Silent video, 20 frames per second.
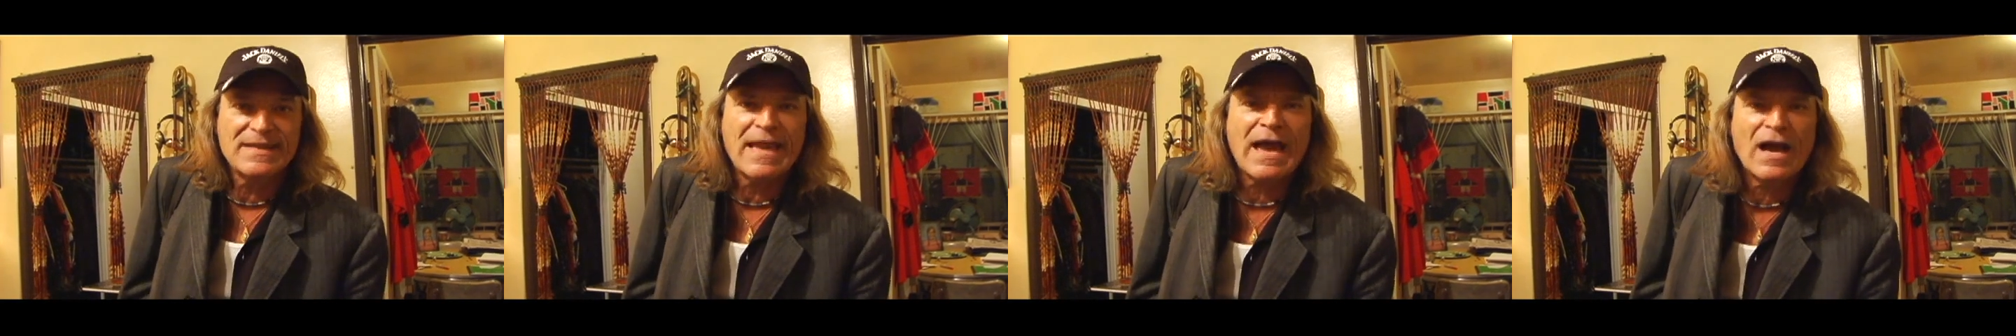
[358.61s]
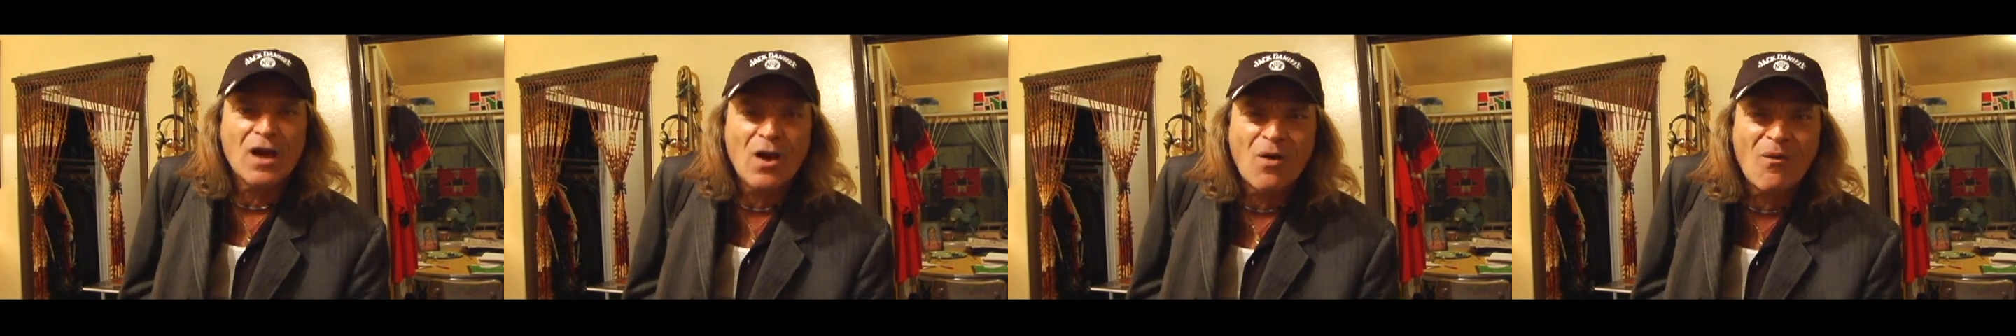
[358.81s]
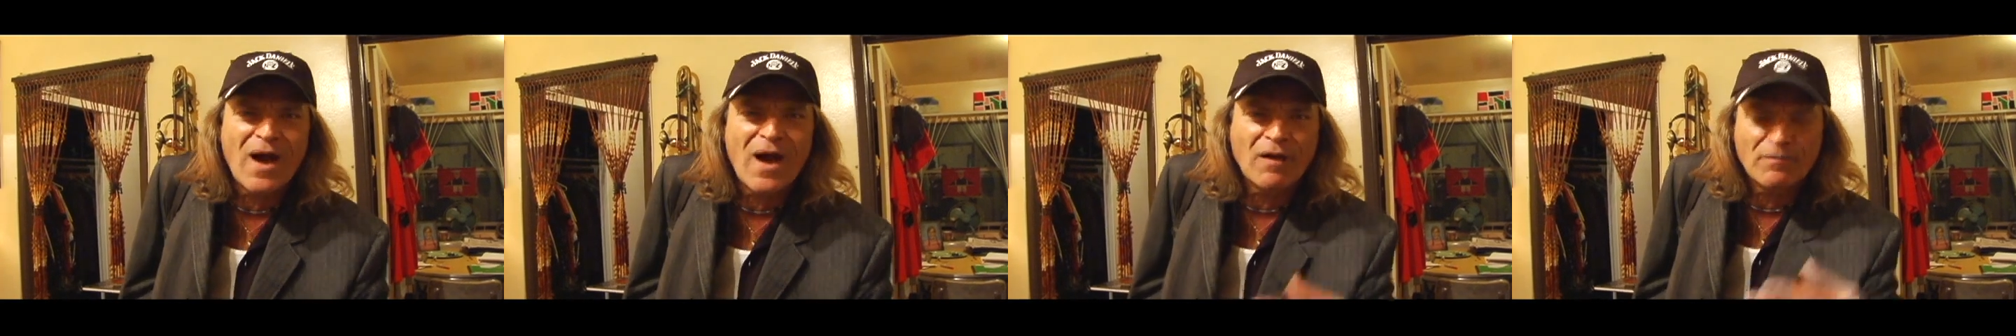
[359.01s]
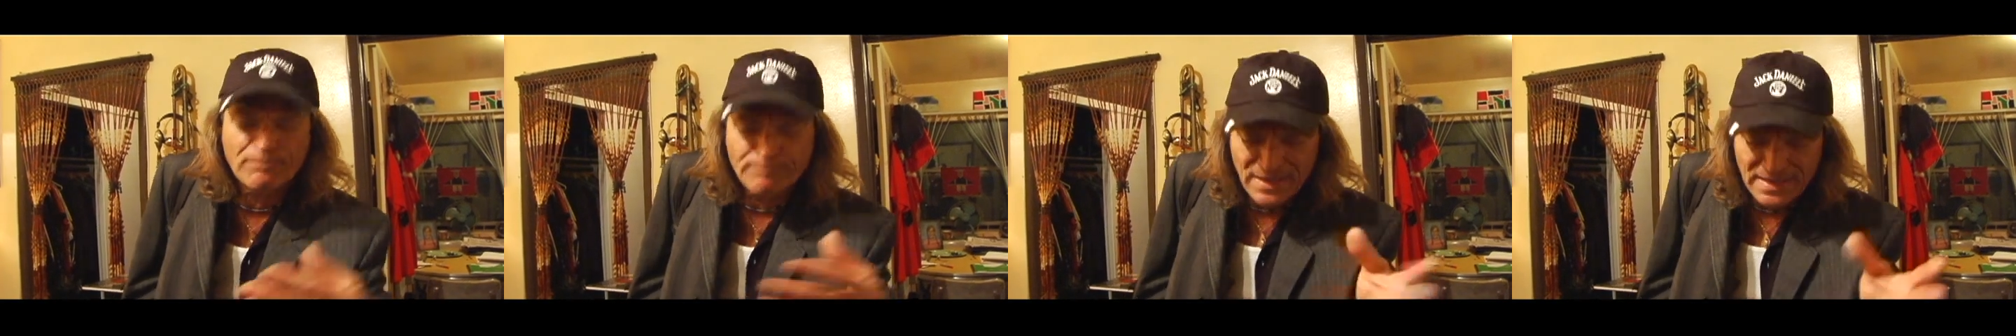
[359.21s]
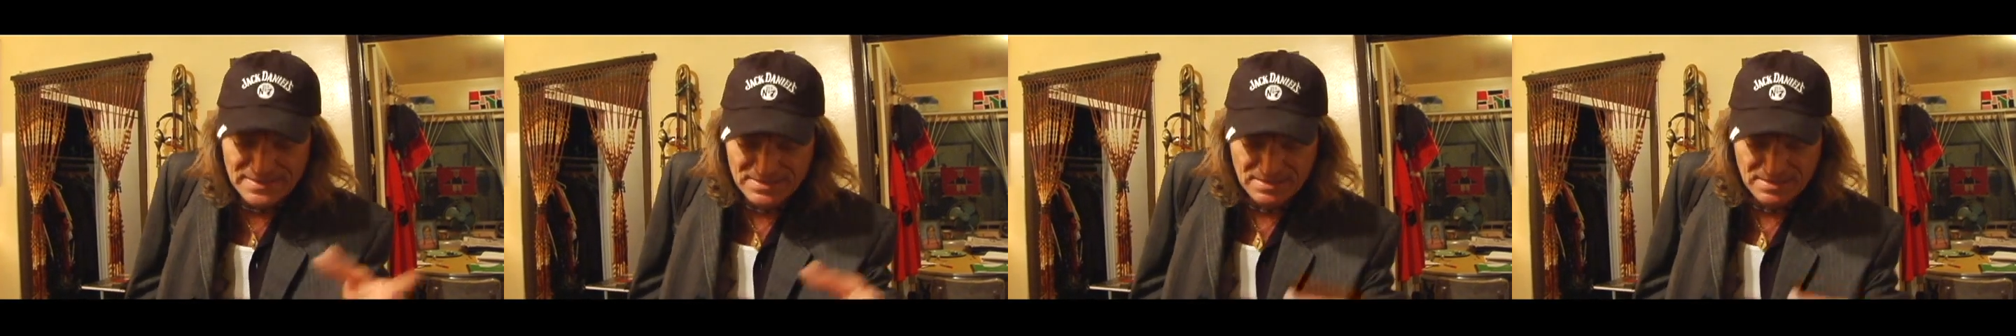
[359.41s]
Yeah, go
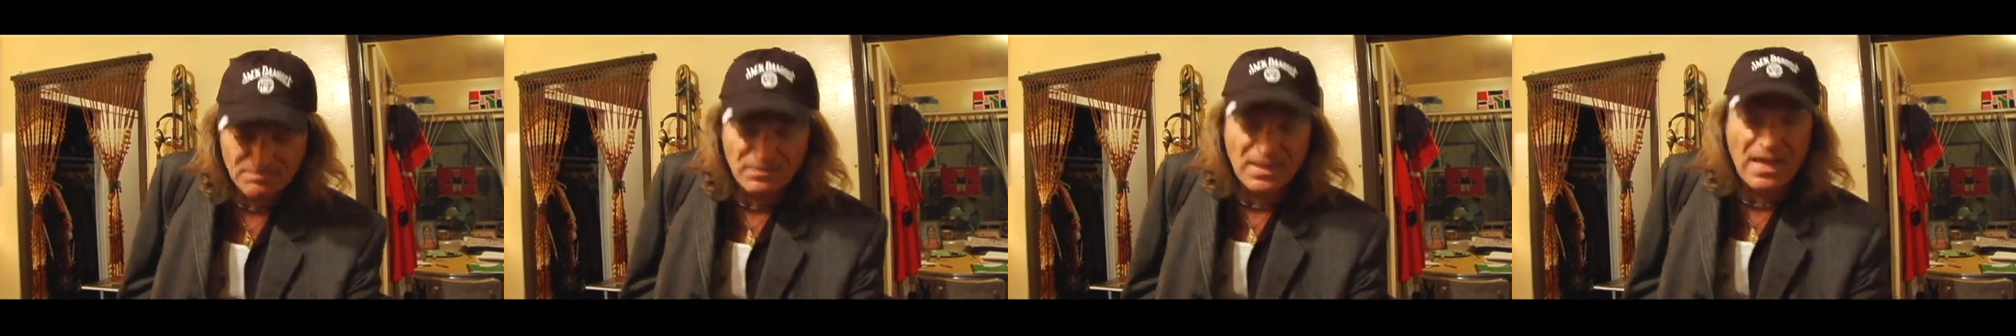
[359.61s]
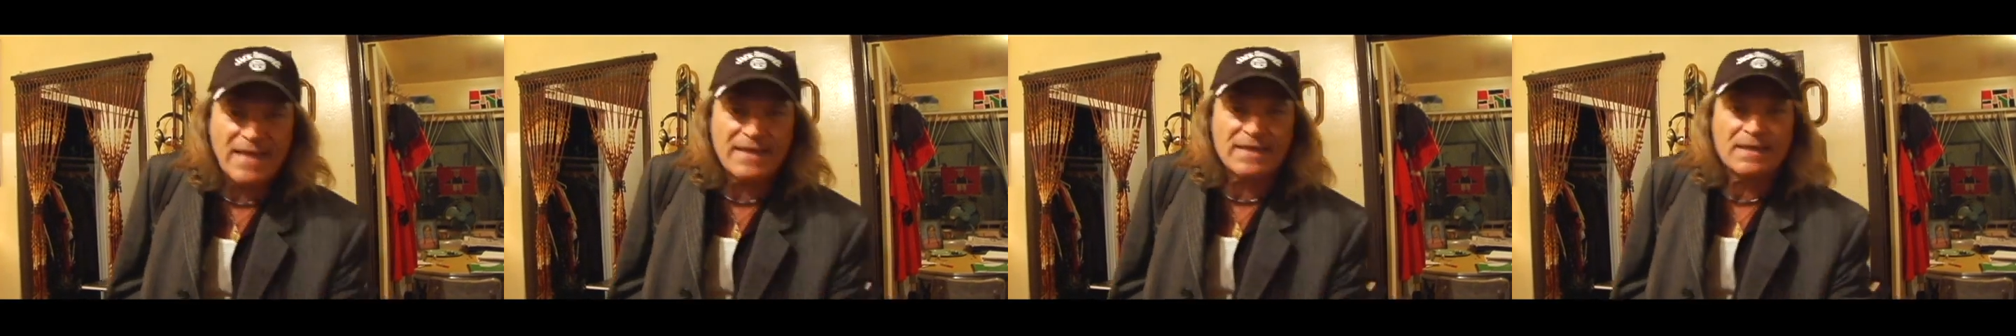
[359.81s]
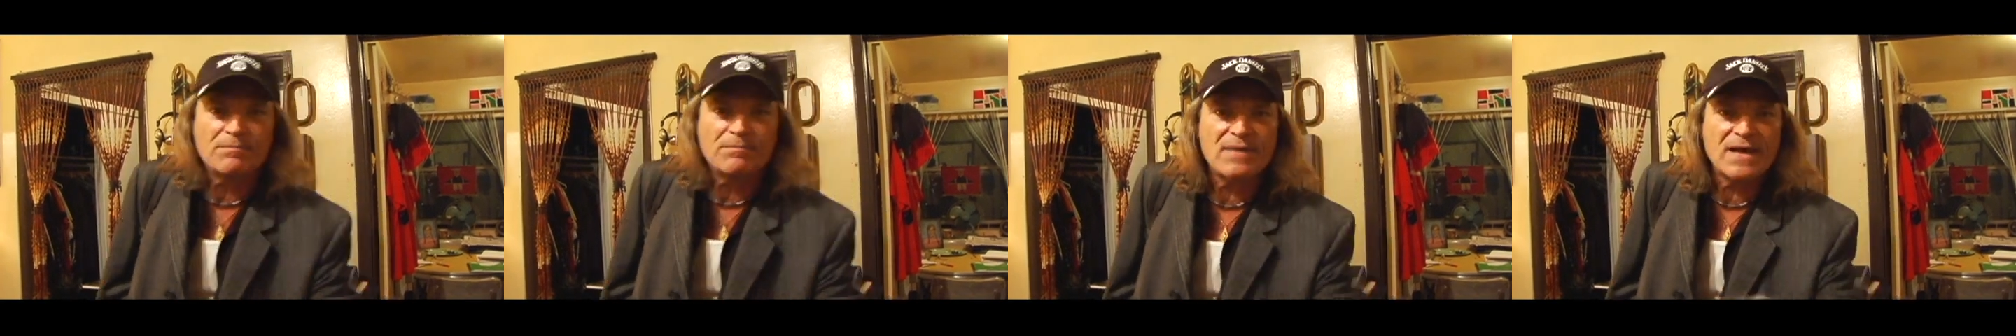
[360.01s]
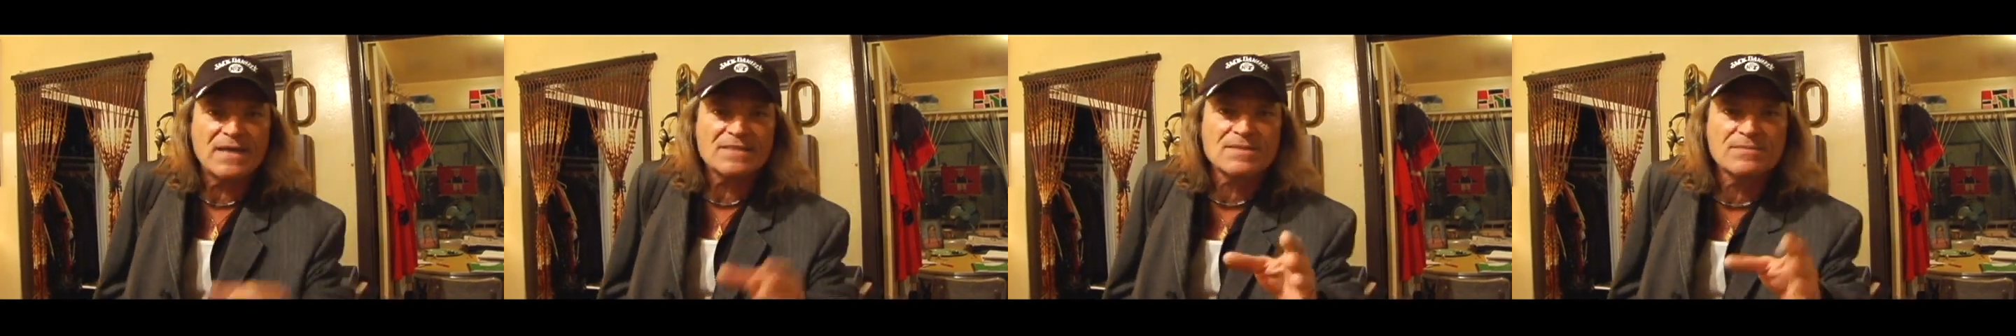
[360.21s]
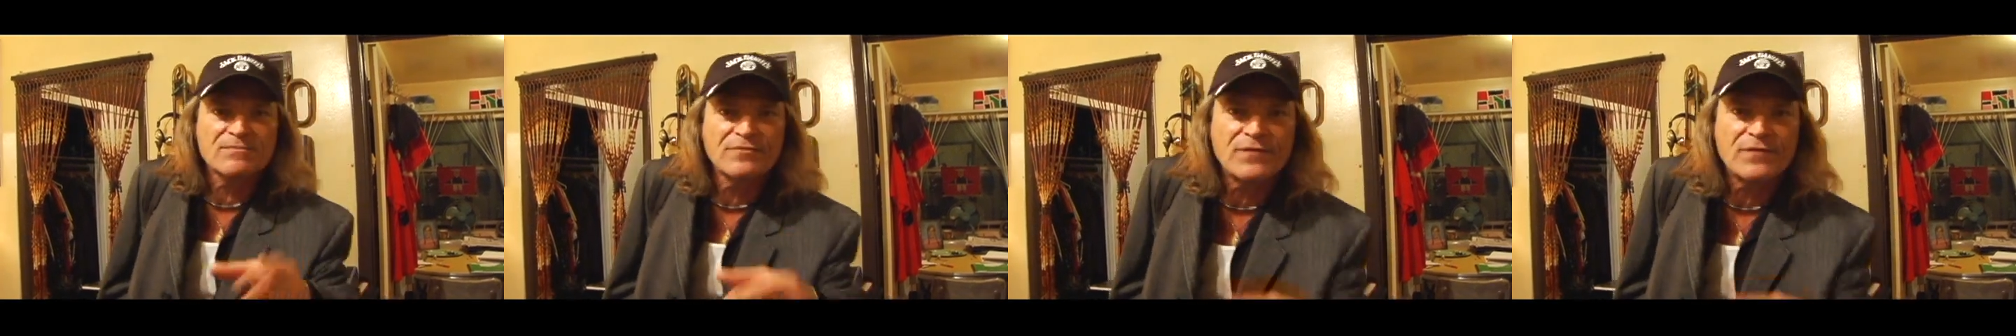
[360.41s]
out. Buy some Nike. Buy
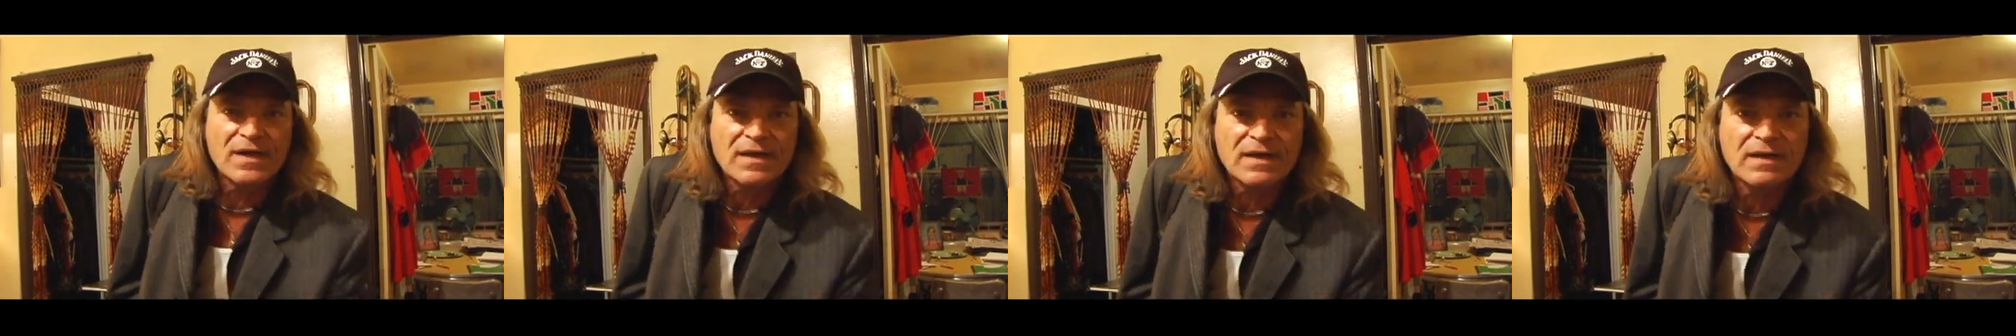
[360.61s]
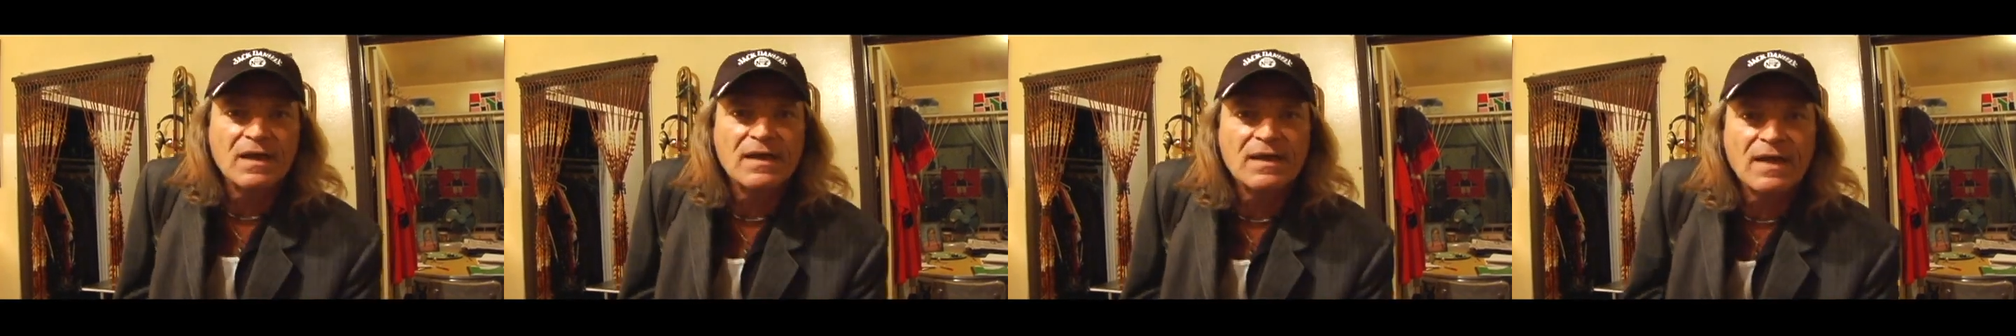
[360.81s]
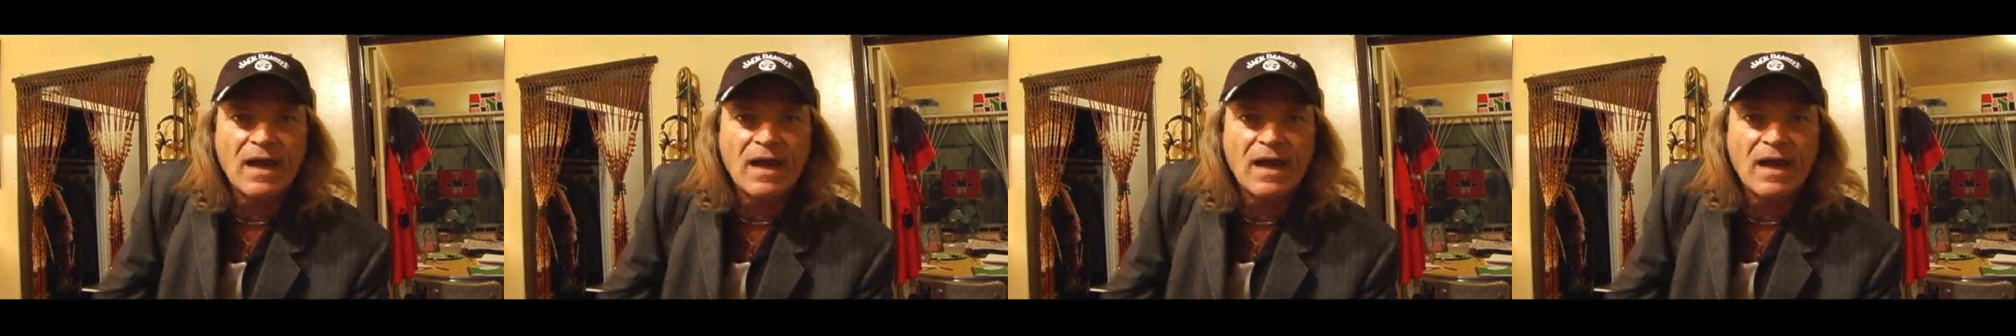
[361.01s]
some fucking.